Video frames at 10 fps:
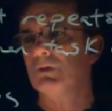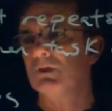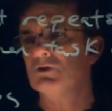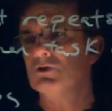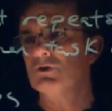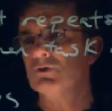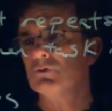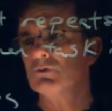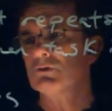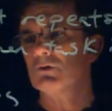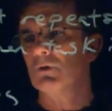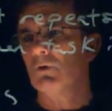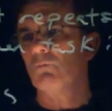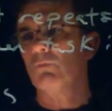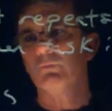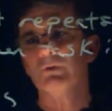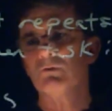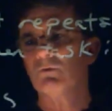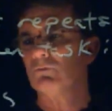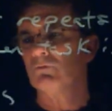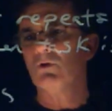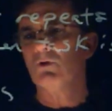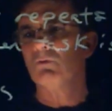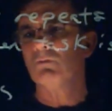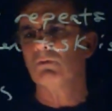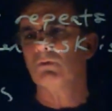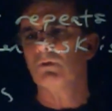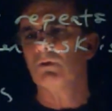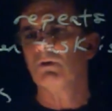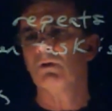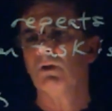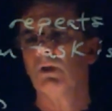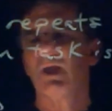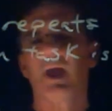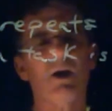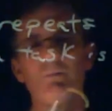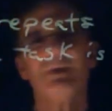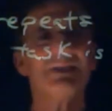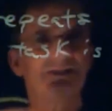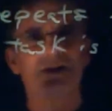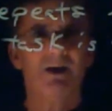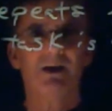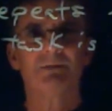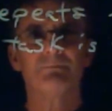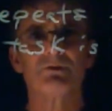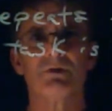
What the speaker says: is used when we don't know how many times